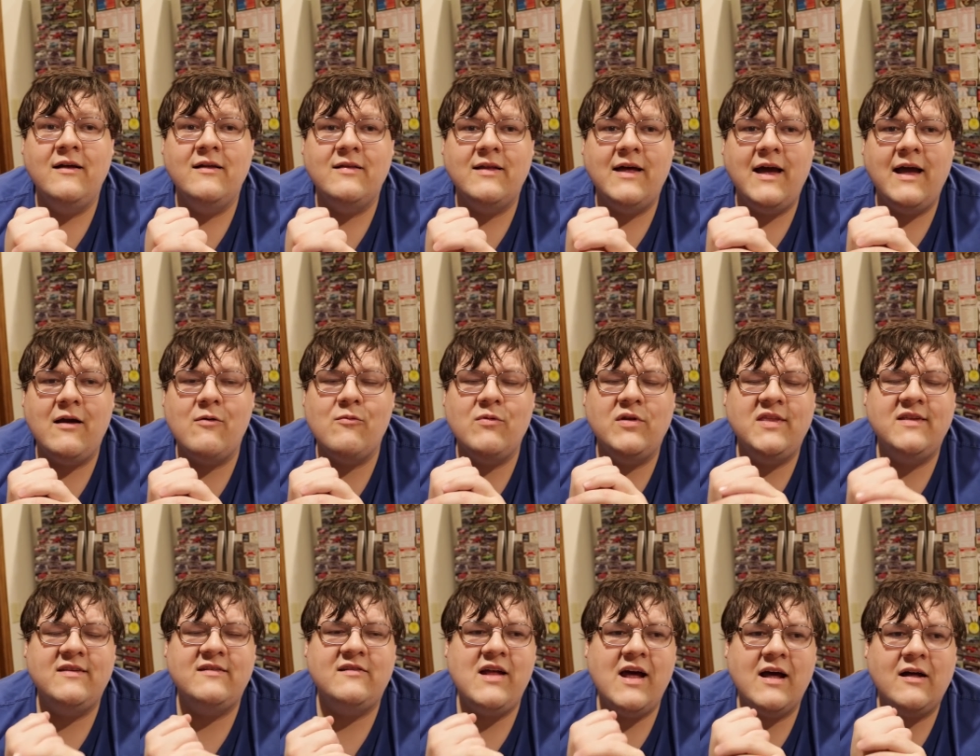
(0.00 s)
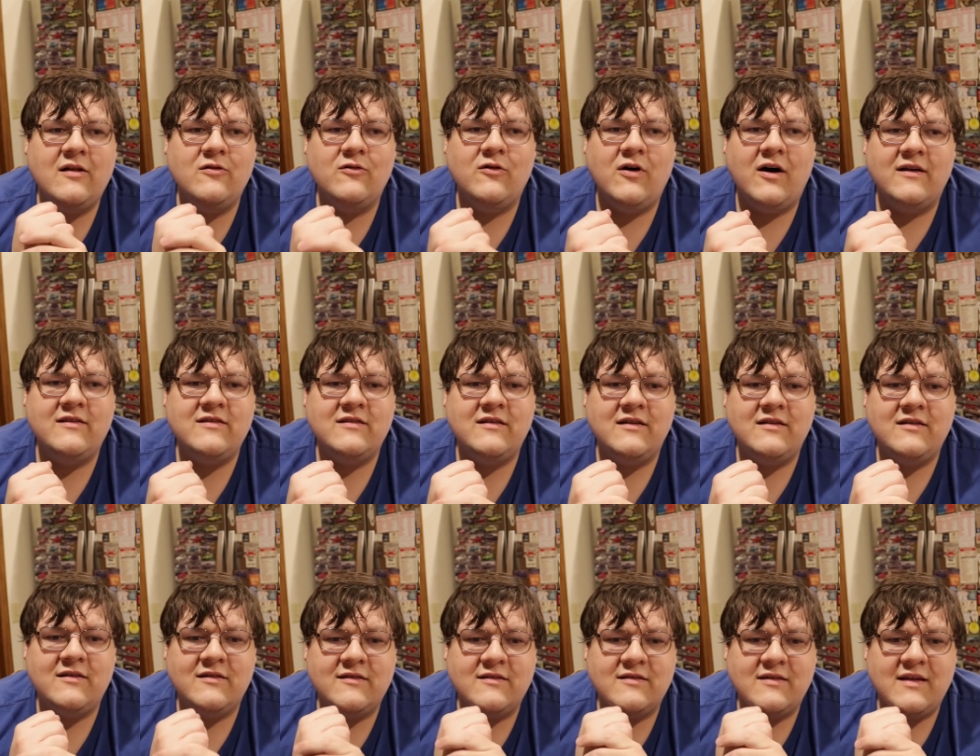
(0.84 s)
Like when this deck lost
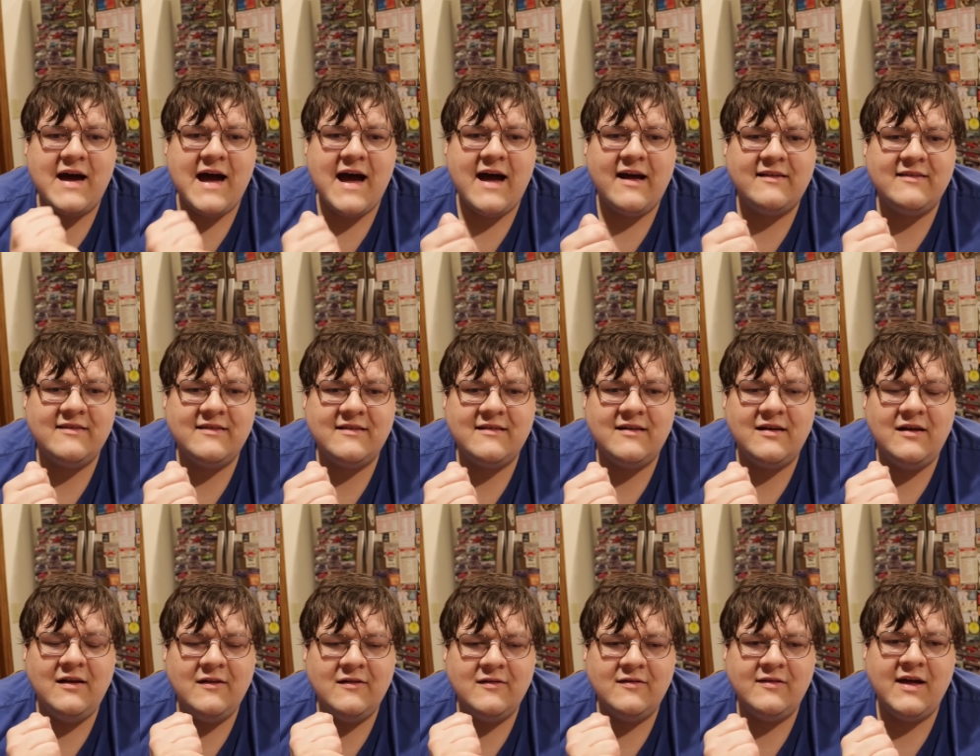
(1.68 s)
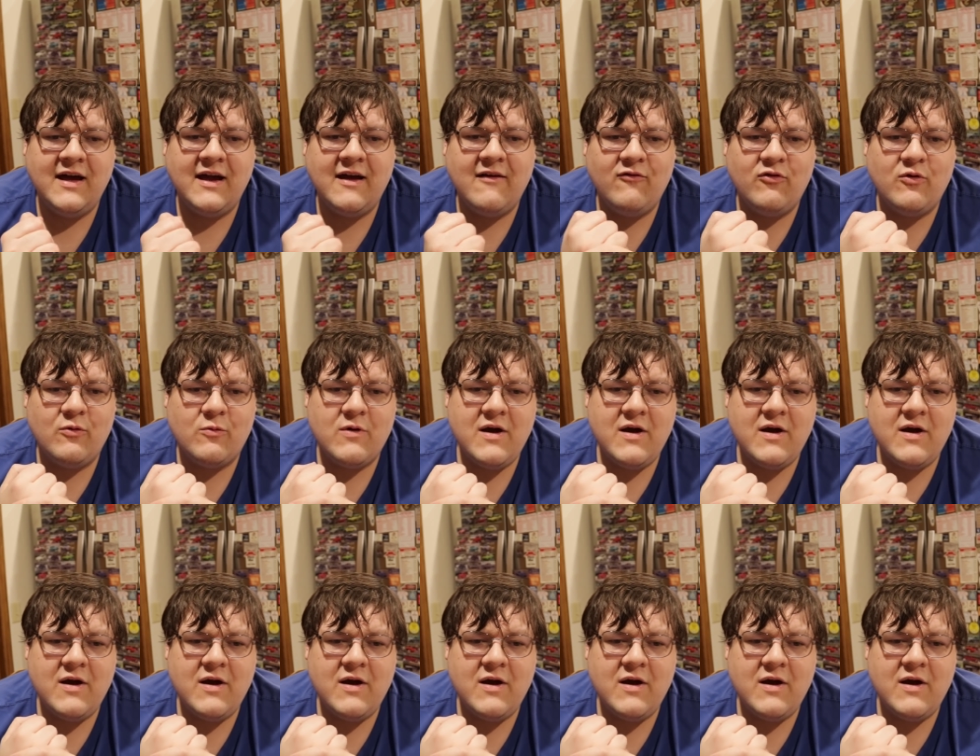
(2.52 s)
its last leg of the